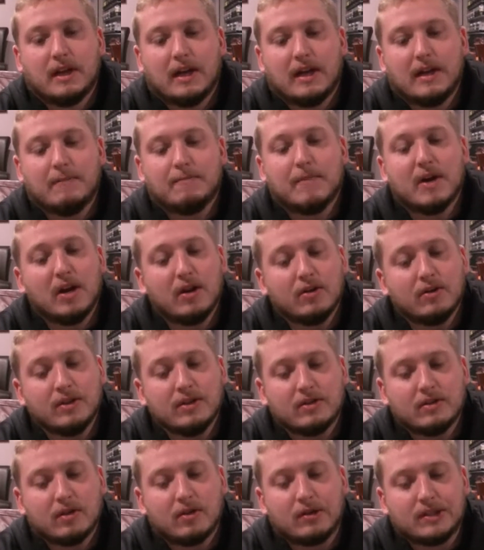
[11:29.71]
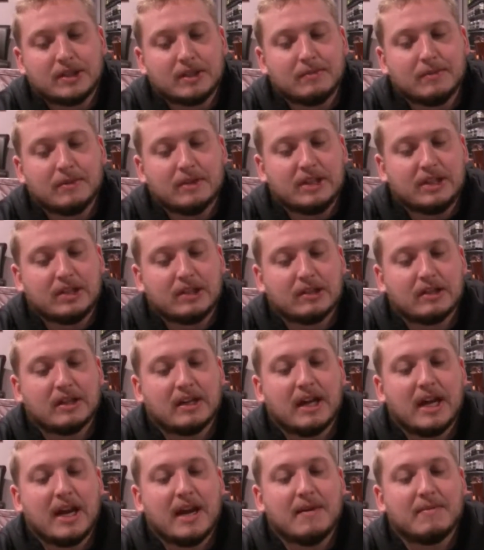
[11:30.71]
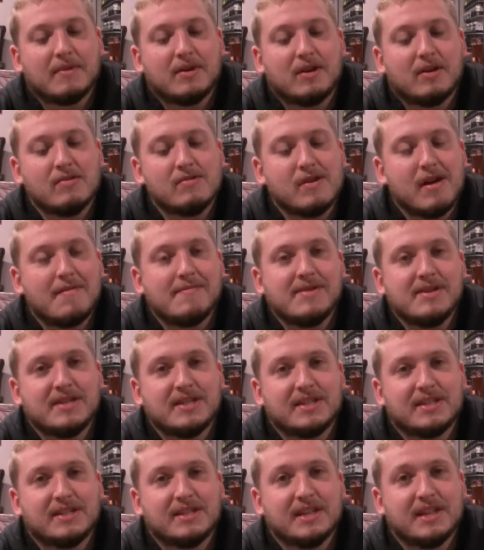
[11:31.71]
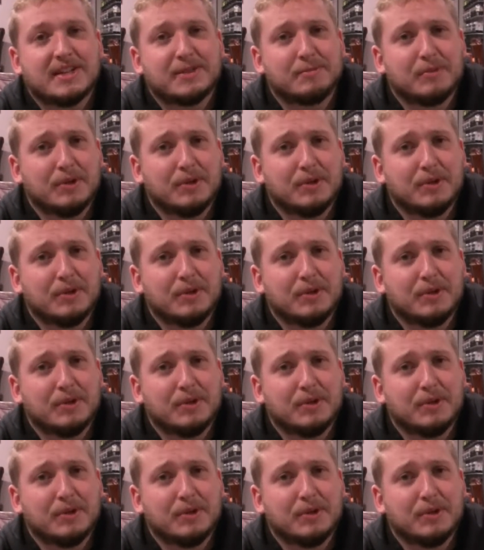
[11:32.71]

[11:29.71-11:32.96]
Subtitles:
and Maryland ultimately took the game 11-6,